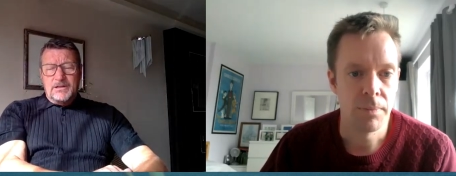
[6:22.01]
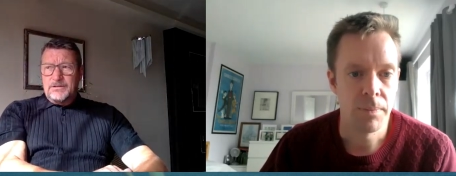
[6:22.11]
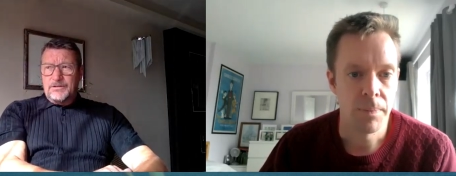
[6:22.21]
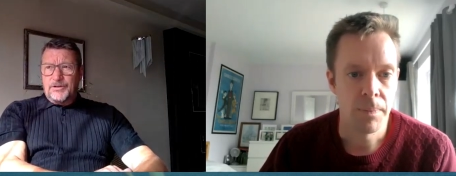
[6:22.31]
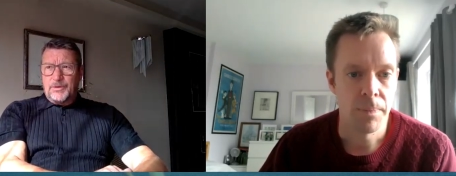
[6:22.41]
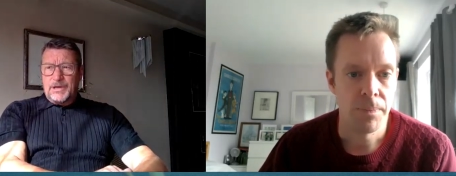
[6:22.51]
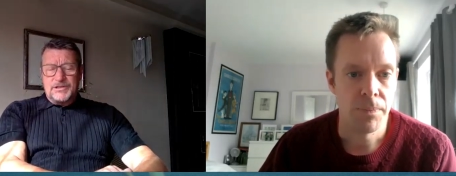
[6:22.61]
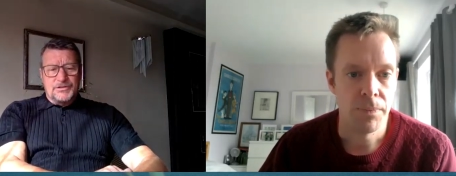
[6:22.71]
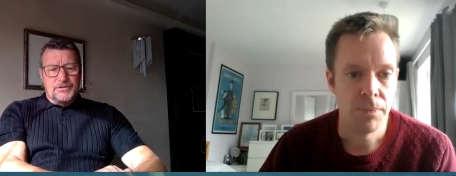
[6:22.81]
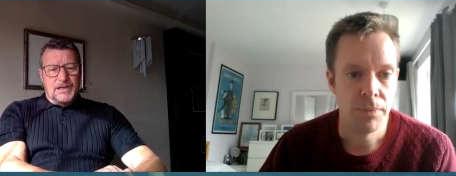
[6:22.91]
Speaker 1: the only way
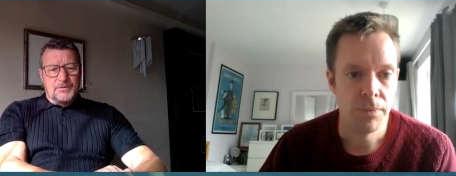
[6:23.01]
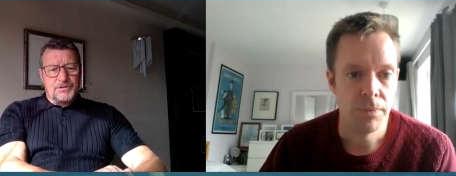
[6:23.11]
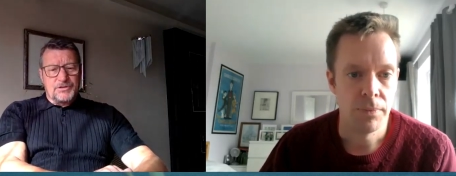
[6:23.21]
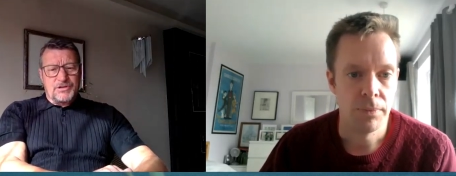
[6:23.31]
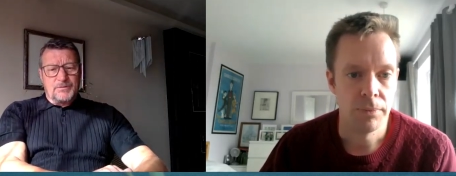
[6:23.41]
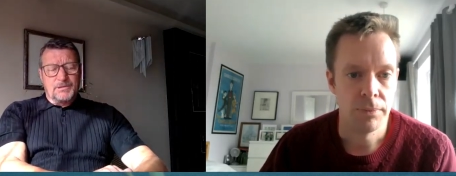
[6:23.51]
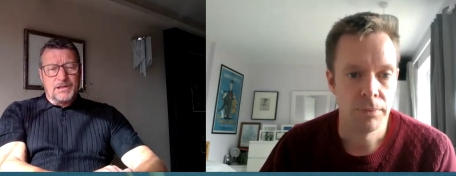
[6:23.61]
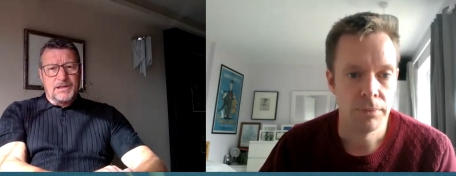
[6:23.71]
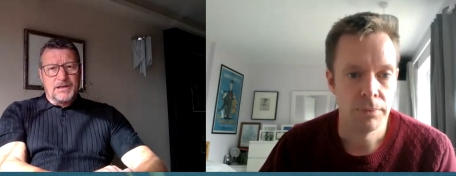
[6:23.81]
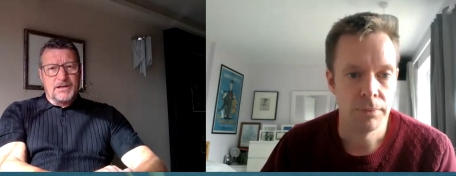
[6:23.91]
to do that was to try and
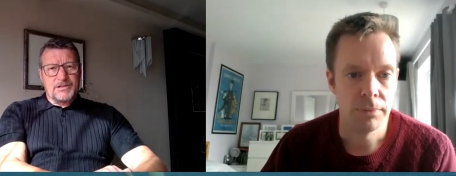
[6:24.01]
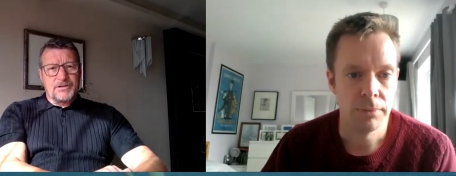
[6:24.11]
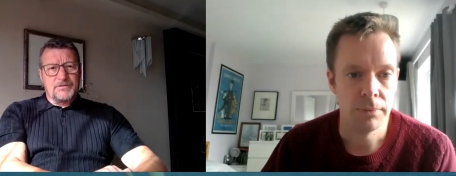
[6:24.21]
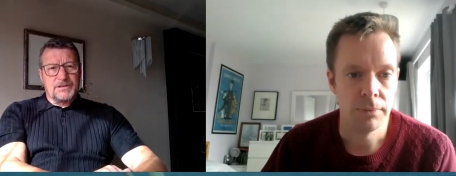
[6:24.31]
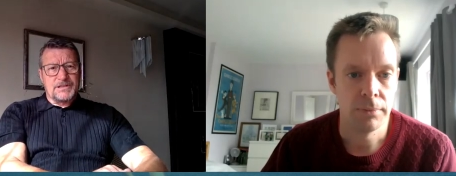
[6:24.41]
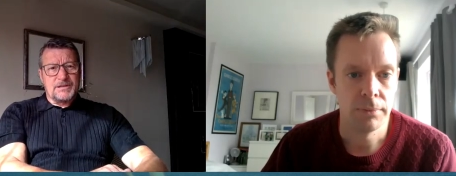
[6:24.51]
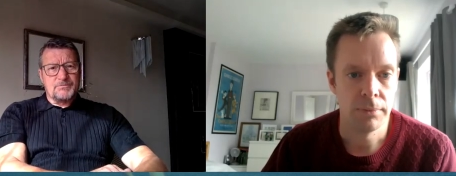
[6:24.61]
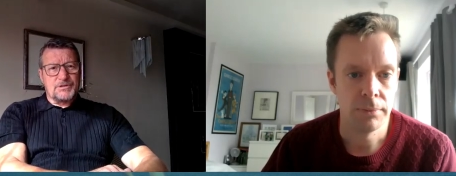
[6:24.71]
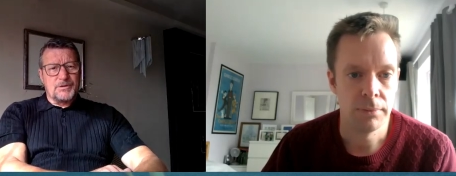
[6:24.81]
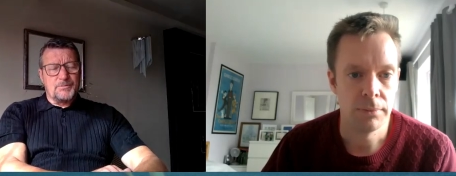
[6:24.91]
play a heart rate for the
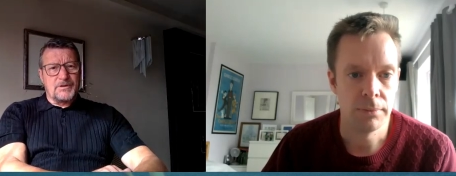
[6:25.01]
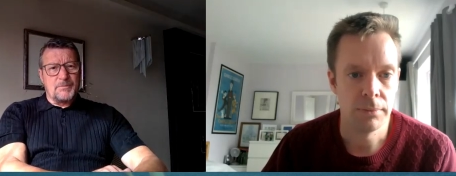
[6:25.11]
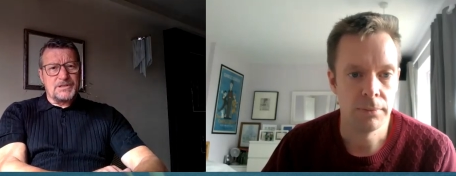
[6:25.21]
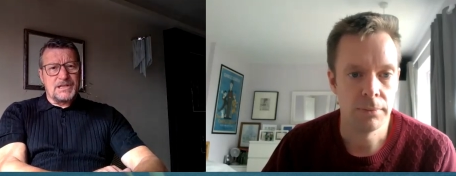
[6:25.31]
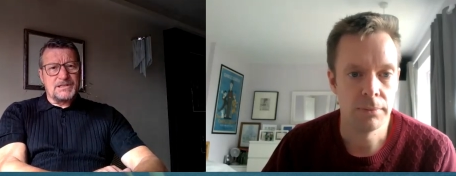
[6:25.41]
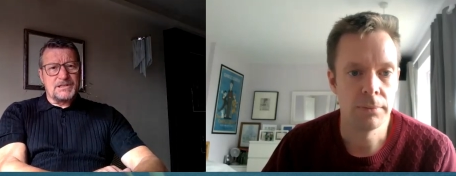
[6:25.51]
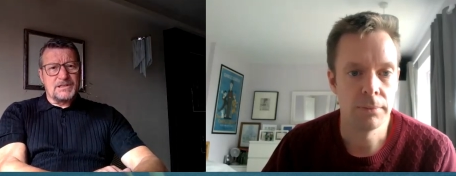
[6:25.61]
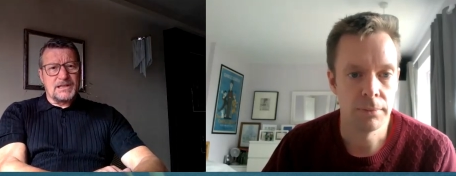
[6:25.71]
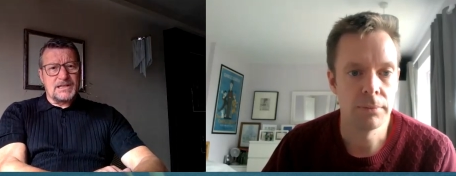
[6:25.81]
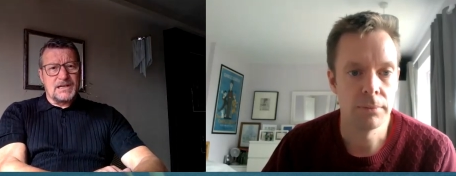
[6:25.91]
team that you represented at
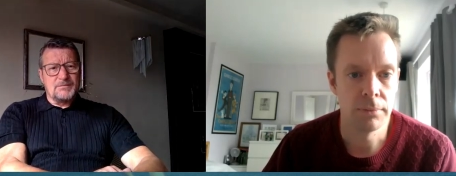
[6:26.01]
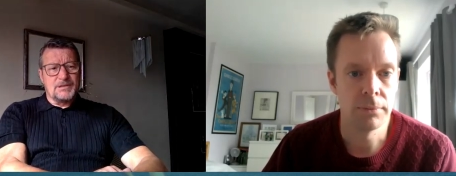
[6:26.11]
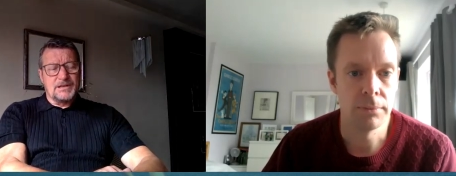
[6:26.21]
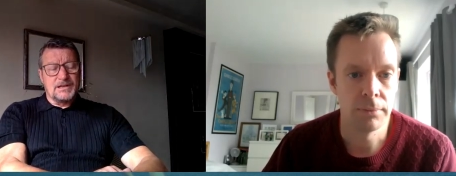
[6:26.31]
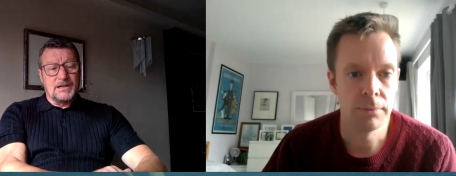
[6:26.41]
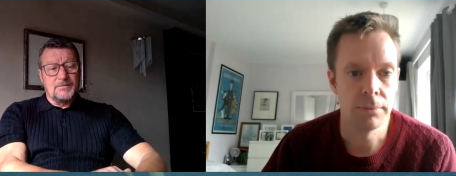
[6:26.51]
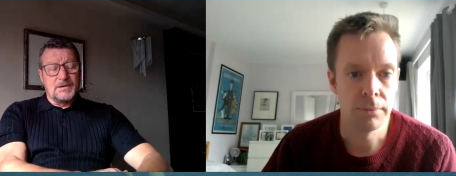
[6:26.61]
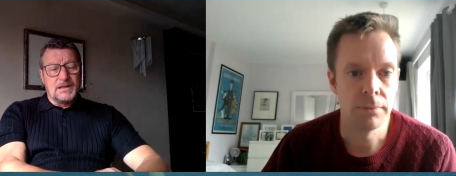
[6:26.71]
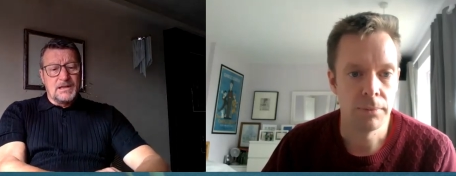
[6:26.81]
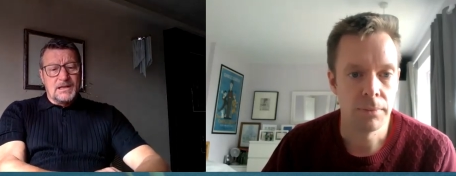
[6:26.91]
that time, and um,
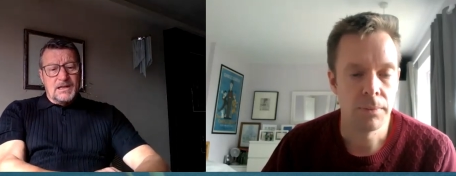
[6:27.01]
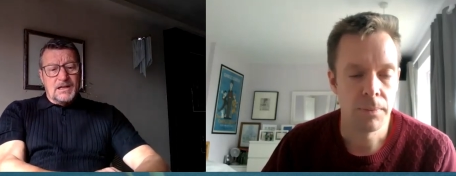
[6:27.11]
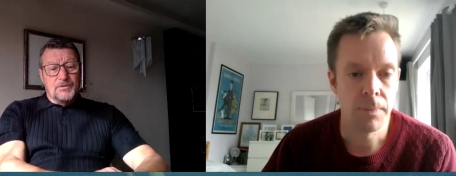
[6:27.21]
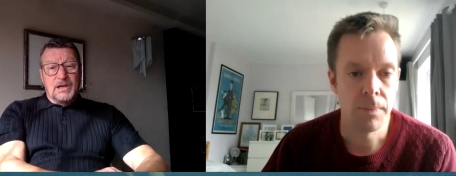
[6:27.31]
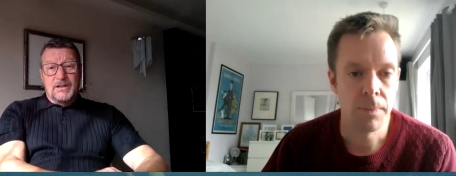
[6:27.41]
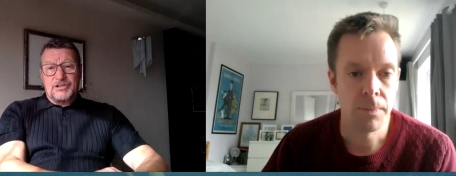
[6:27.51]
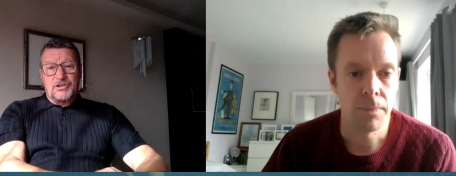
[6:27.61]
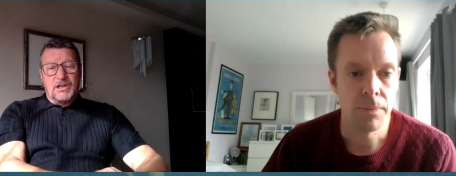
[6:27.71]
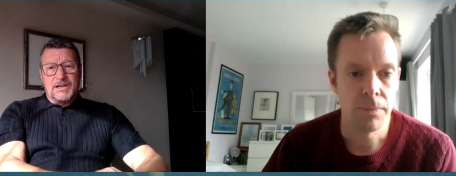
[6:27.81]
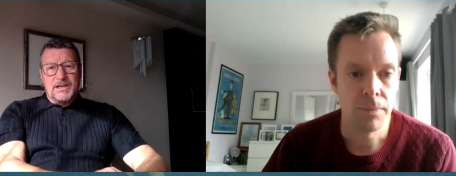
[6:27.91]
and really that's
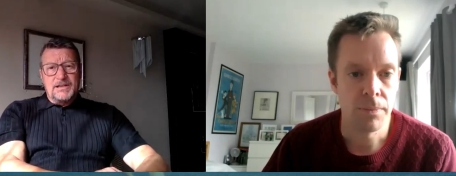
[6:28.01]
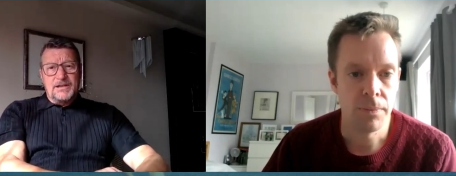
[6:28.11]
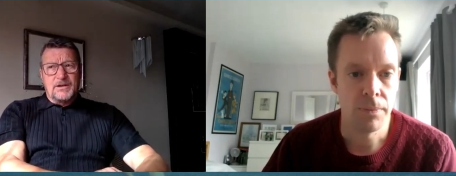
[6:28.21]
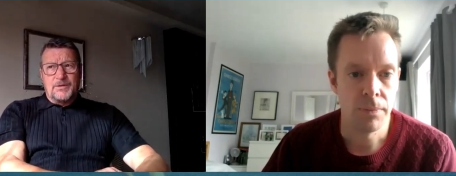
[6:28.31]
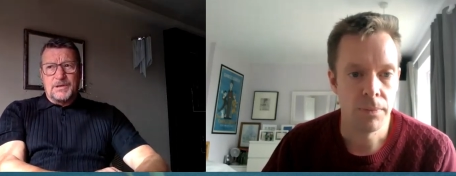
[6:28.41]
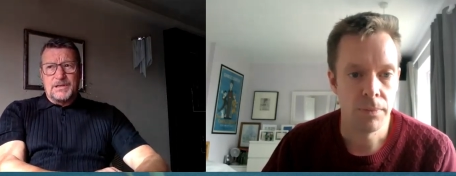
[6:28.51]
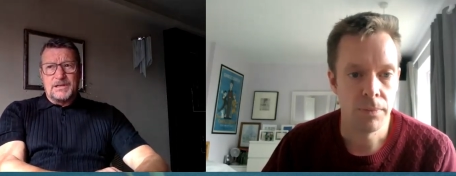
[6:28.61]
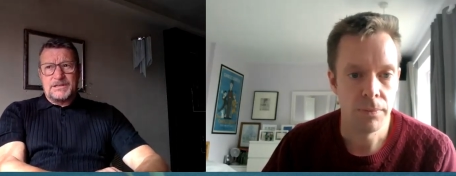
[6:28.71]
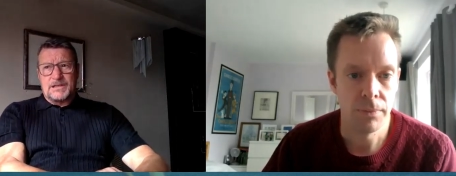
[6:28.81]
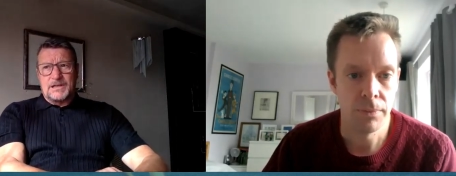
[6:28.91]
all I did. You know, I went
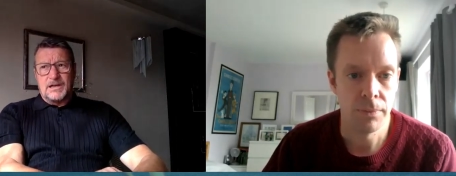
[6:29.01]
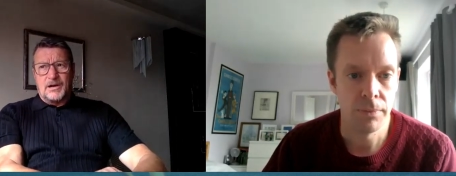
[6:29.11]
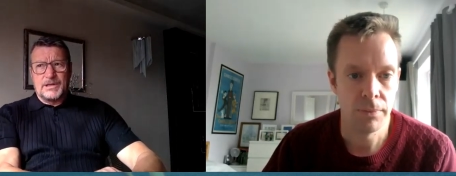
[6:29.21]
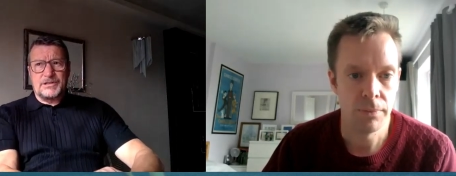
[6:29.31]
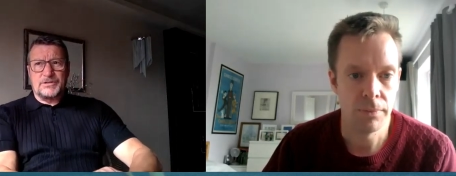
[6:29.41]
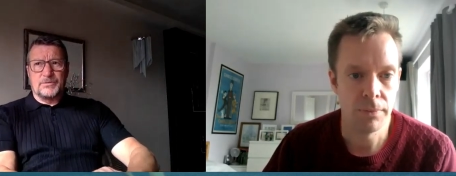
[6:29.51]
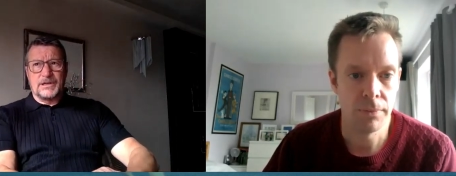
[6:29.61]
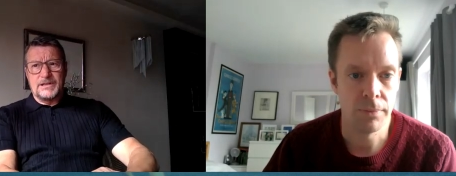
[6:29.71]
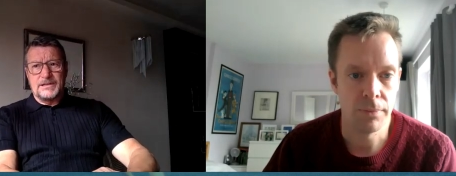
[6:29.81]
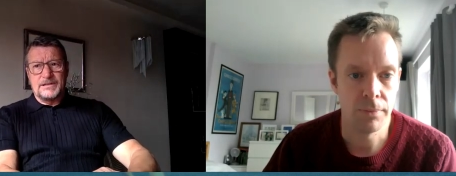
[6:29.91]
uh, I went to
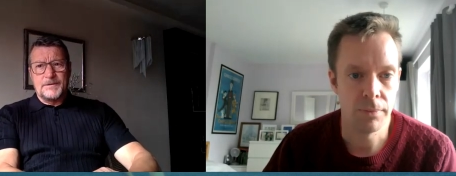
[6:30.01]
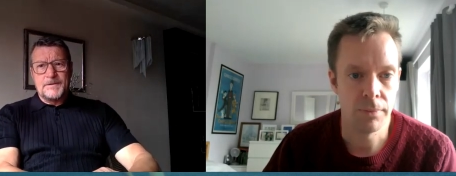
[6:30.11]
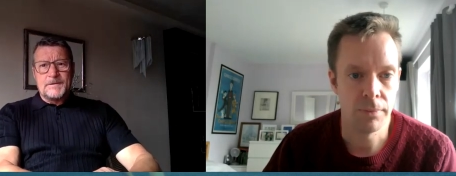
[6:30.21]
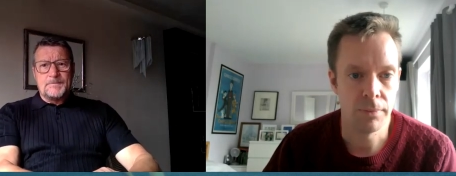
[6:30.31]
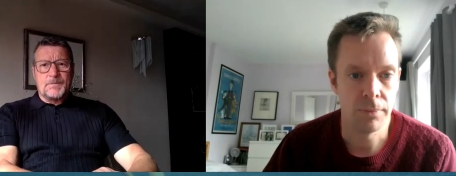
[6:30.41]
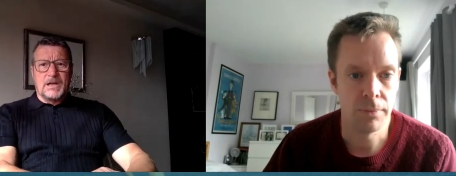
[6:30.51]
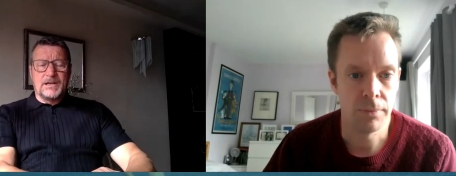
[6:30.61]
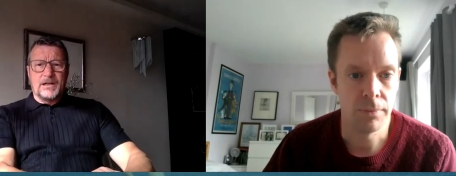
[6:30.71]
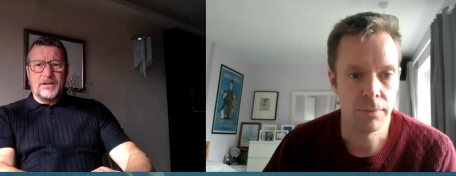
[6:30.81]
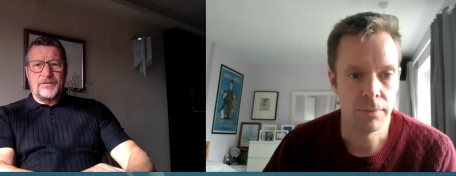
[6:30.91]
Wigan and,
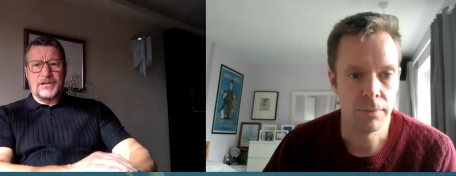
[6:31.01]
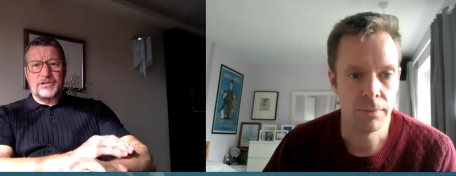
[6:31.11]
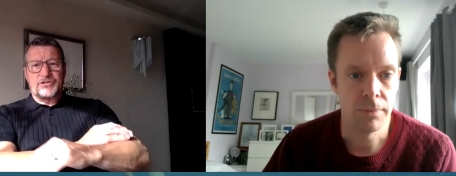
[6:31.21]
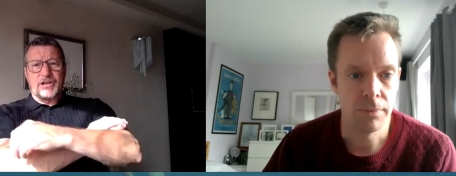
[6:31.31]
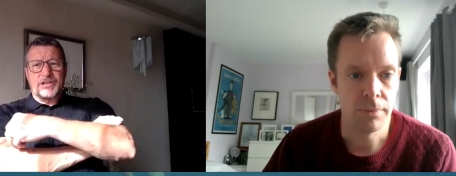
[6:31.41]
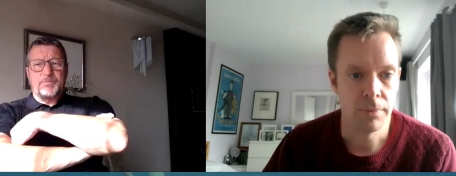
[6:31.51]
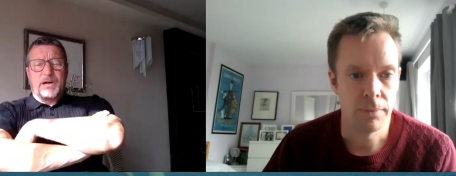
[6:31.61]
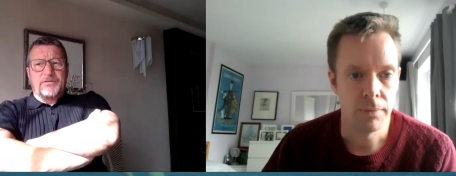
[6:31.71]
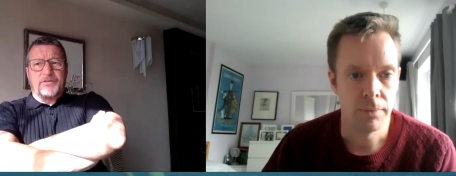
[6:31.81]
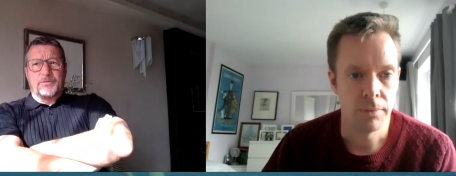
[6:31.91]
and uh, things
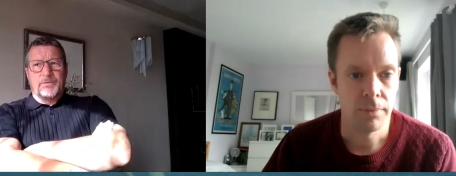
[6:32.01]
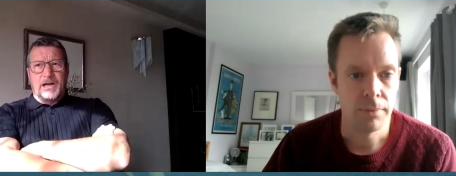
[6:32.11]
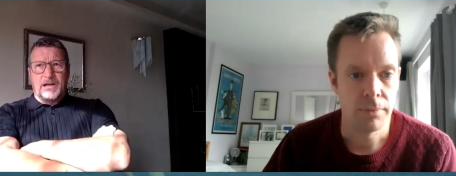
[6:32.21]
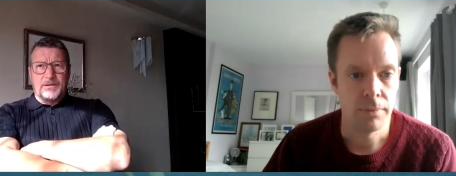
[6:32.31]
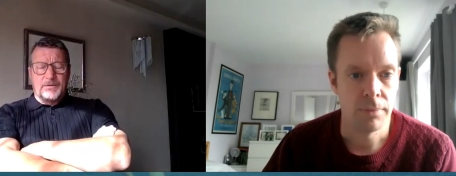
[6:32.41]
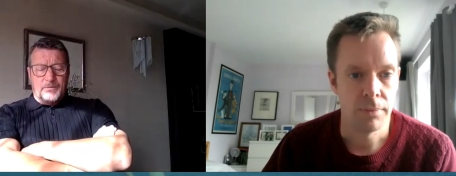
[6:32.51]
transpired from that.